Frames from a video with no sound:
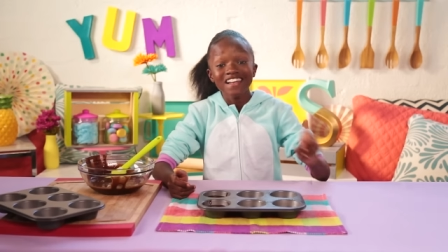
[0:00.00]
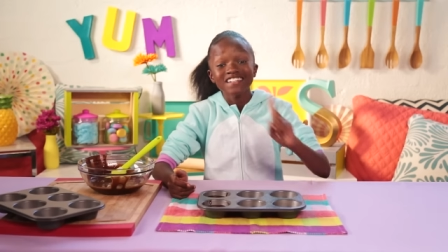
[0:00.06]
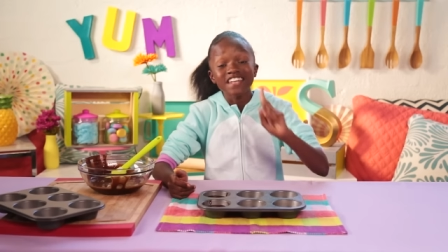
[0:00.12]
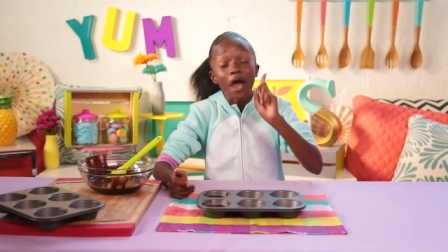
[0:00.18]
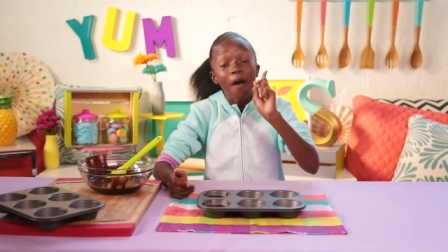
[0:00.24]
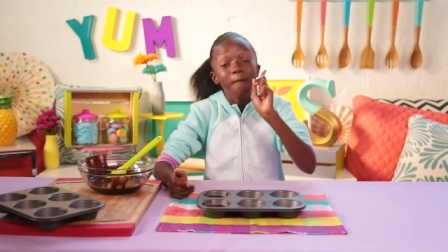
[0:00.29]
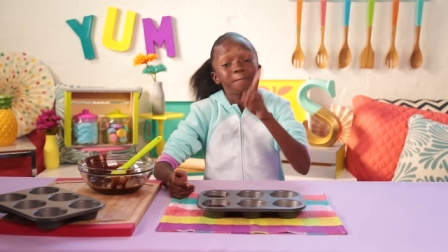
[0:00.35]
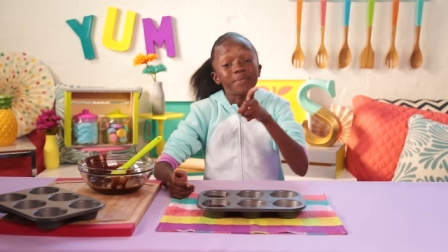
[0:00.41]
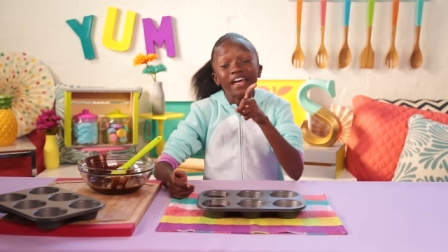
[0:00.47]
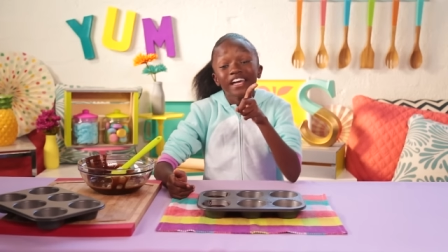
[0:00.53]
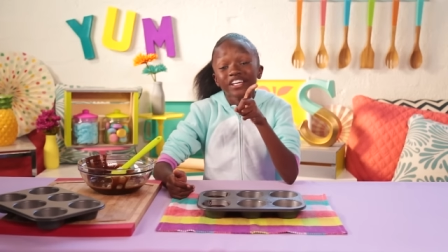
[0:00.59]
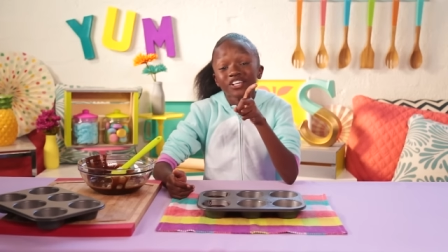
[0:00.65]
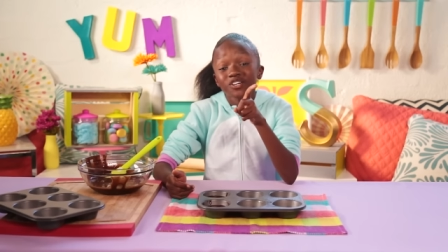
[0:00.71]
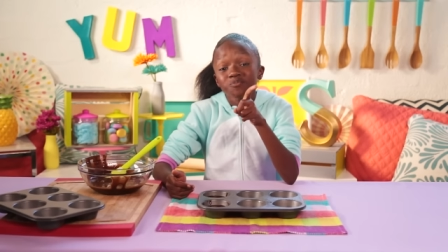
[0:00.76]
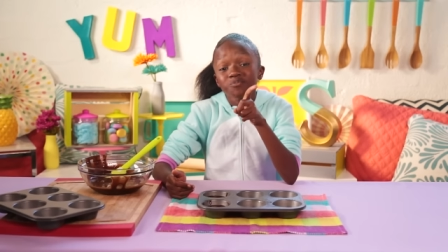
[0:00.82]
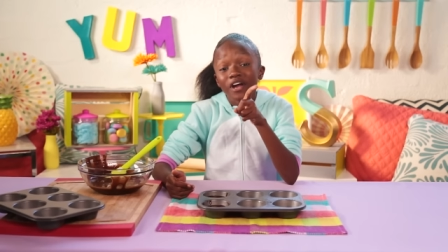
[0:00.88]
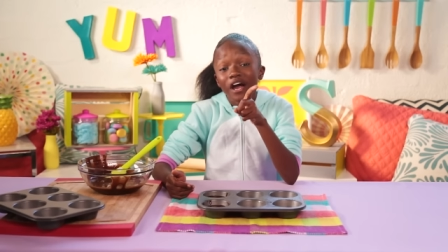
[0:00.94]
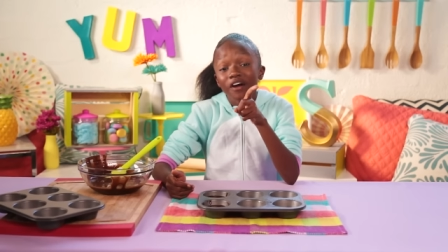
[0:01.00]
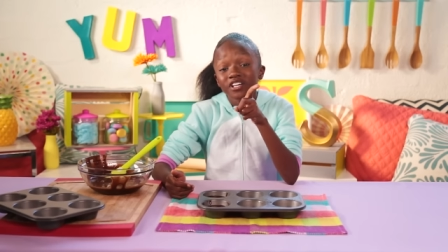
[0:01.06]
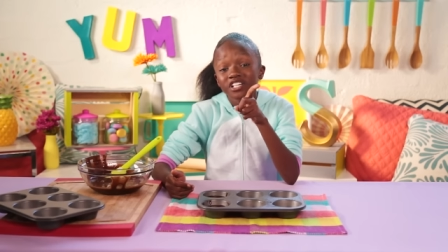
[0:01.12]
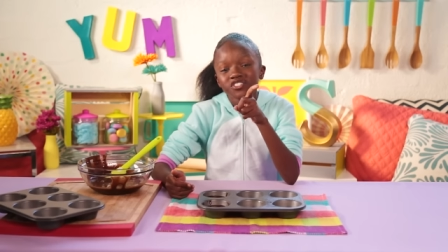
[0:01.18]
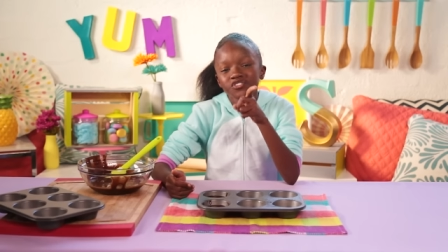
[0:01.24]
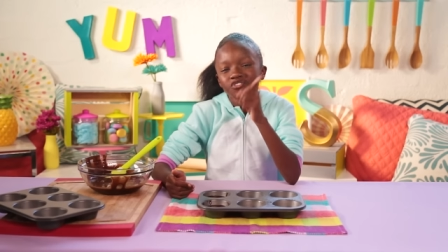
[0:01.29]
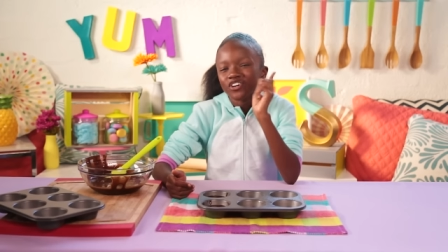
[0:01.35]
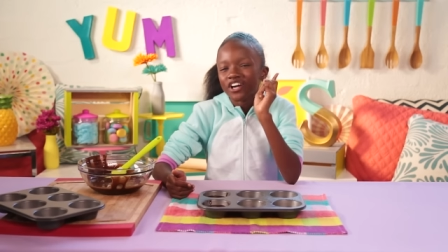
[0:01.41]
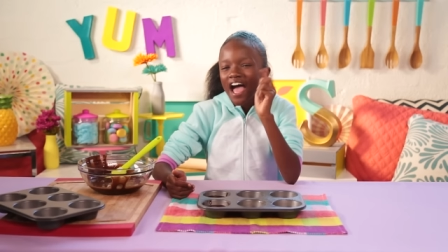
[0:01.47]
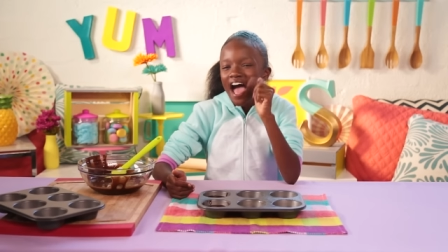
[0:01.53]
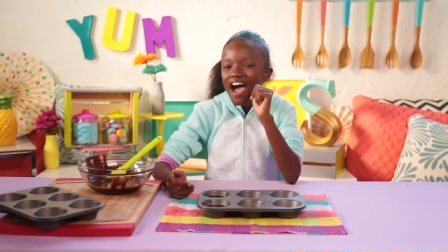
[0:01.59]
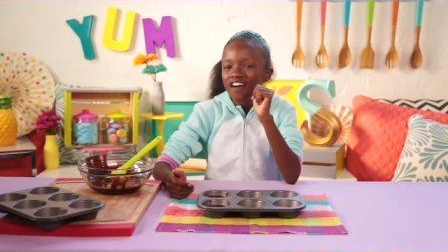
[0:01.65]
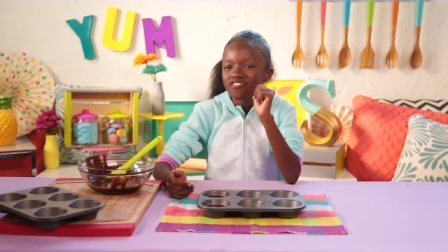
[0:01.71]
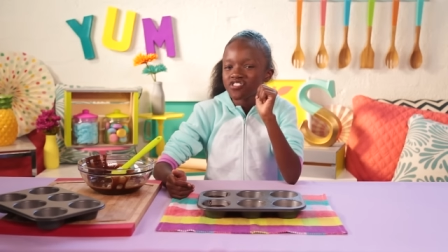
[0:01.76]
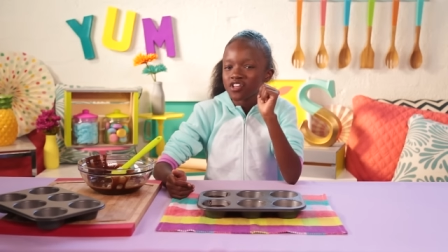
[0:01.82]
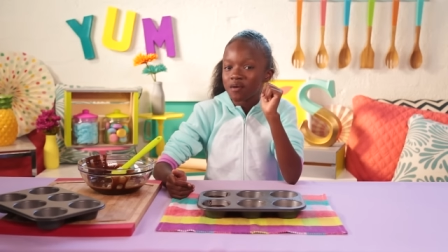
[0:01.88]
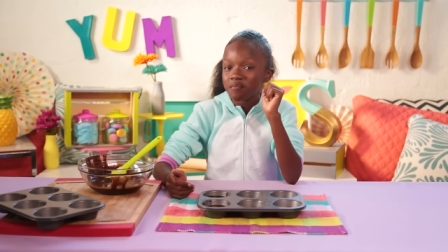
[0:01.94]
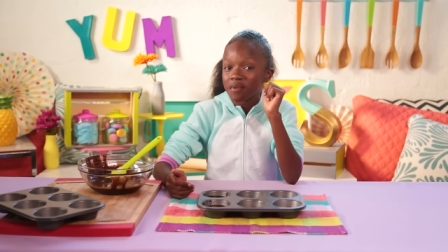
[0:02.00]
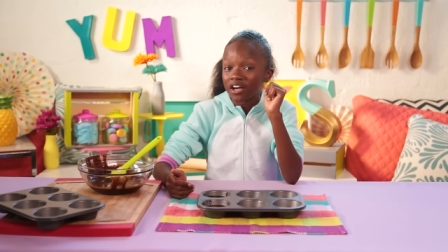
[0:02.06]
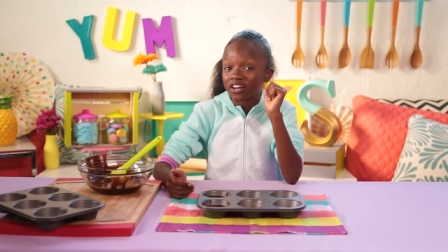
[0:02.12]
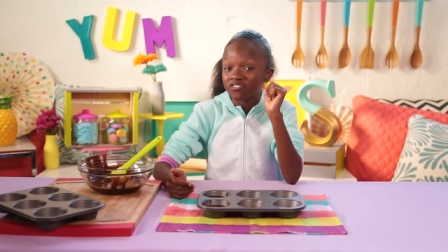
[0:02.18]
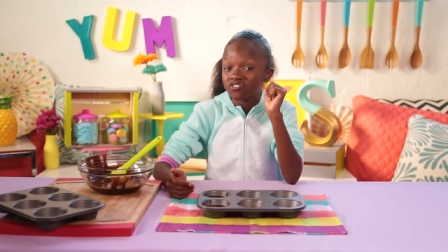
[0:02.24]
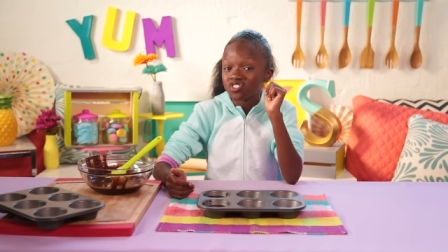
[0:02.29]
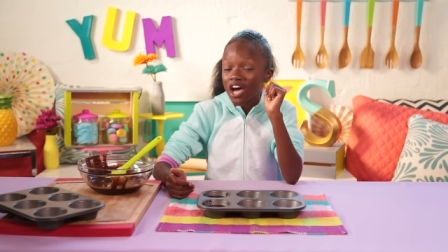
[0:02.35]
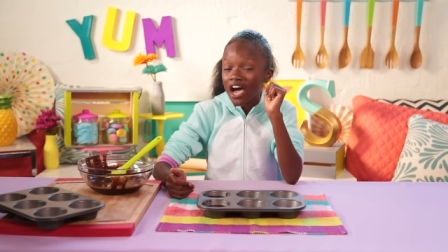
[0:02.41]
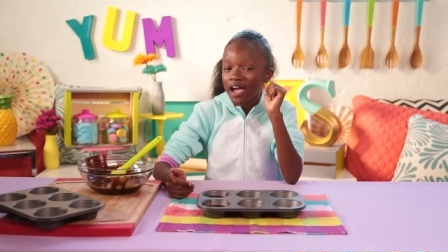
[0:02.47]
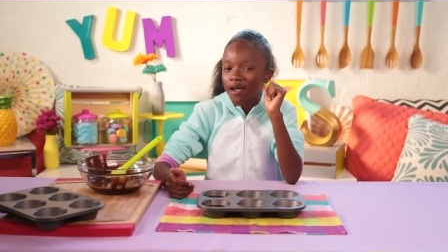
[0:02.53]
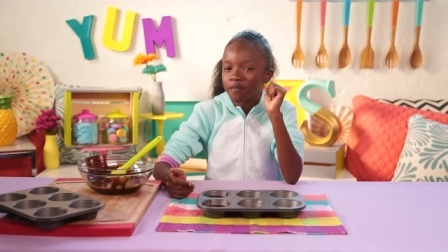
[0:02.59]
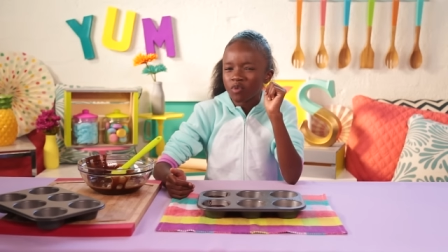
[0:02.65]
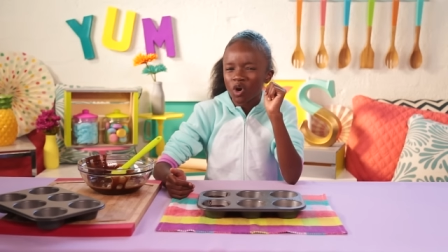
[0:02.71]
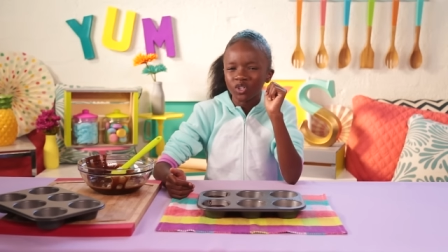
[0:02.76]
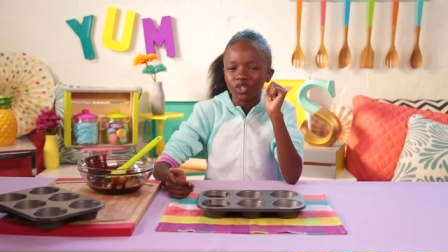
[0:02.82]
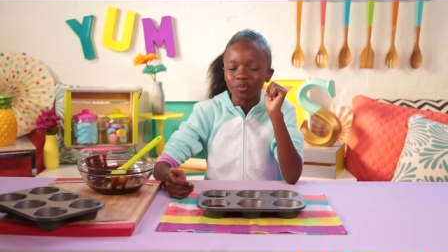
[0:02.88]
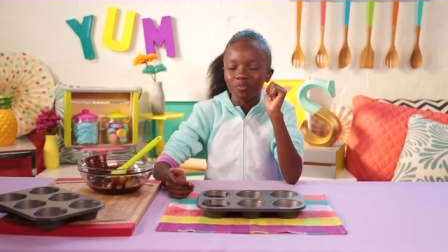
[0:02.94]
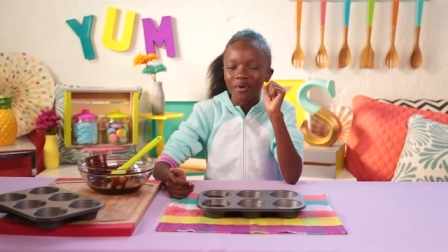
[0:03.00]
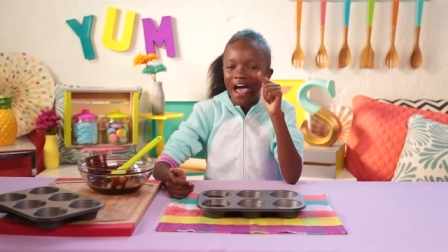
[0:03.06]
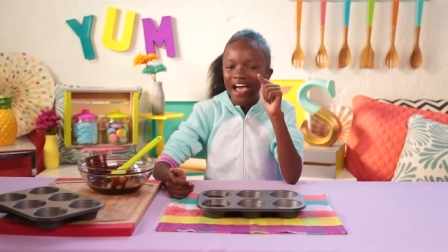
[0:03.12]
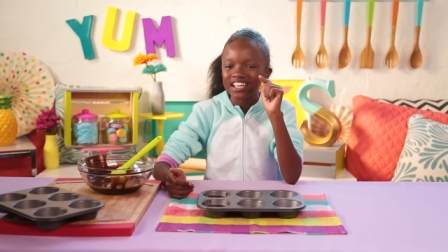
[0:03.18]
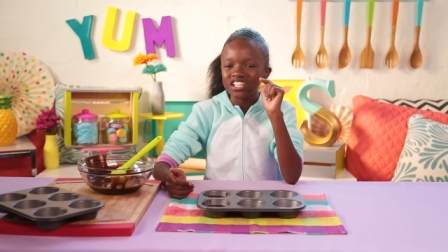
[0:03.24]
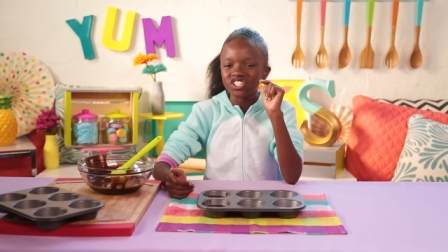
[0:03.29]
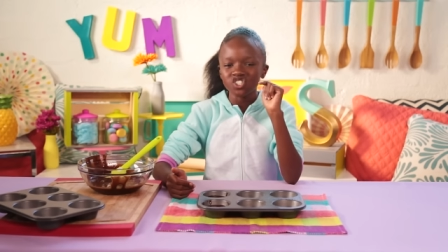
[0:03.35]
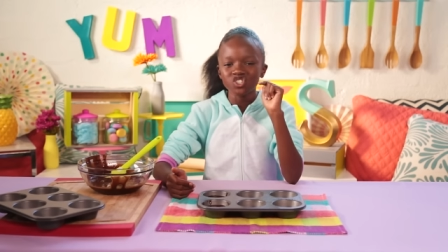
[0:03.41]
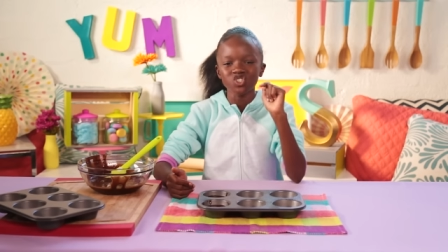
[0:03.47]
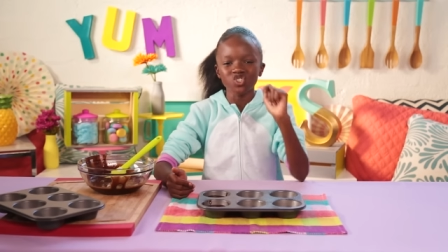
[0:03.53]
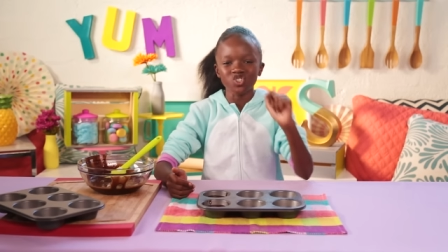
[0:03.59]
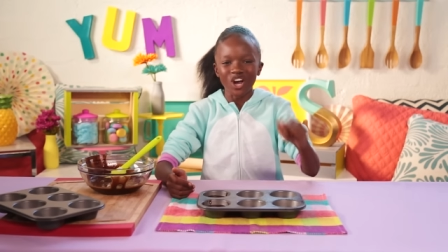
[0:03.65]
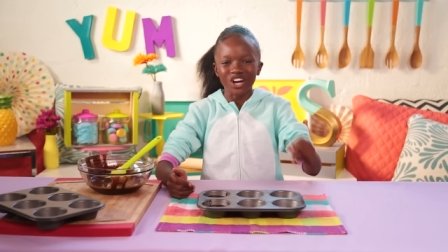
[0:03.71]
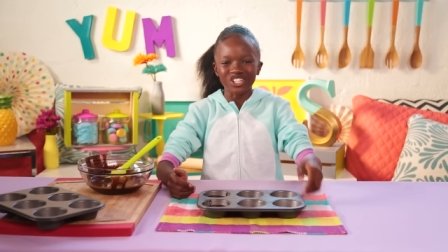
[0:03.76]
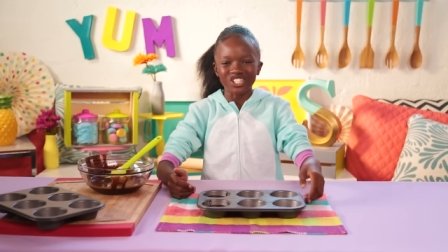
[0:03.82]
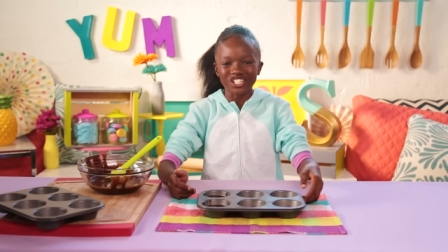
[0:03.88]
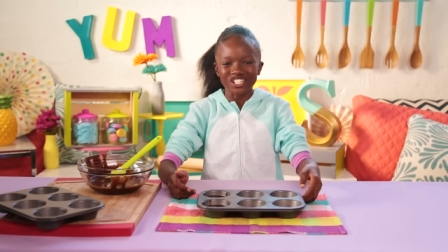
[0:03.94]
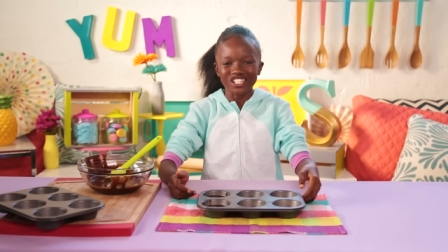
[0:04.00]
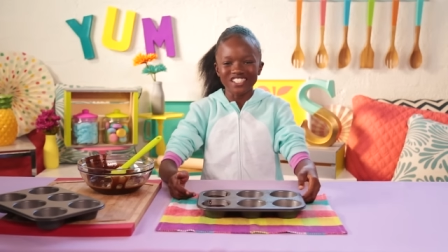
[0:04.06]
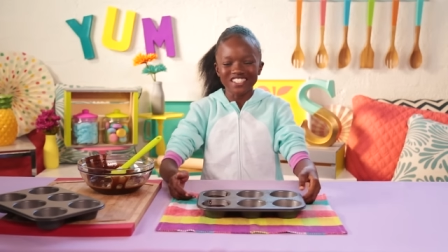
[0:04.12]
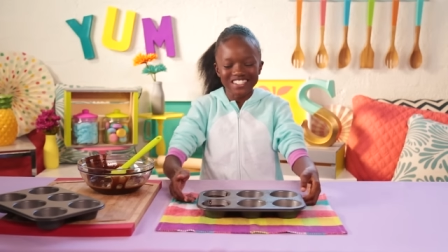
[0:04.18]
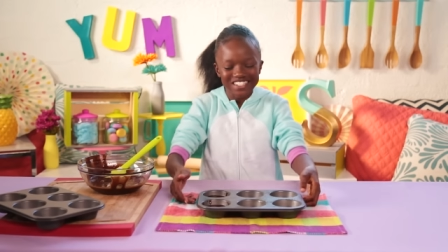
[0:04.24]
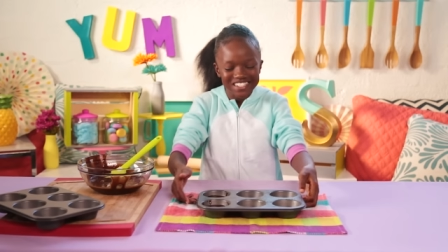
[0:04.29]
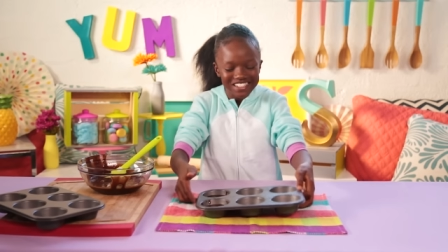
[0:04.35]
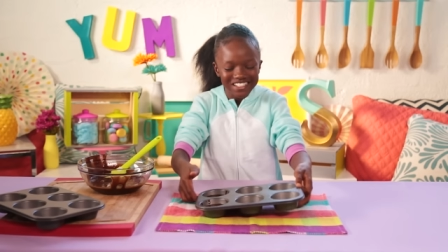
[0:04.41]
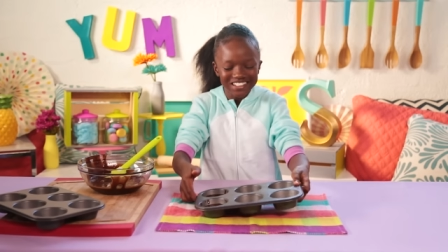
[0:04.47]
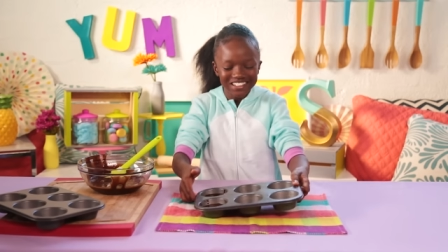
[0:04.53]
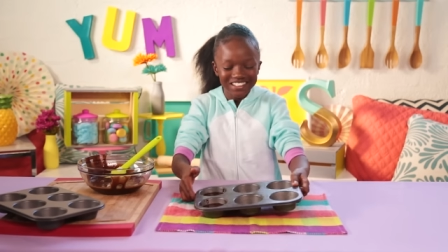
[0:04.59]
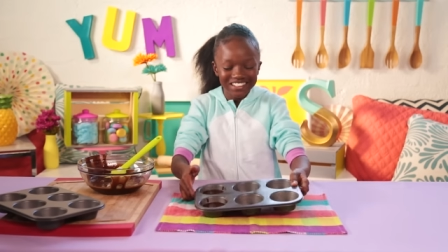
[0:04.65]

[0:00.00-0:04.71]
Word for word: Now bake your brownies for half the amount of time on your package instructions.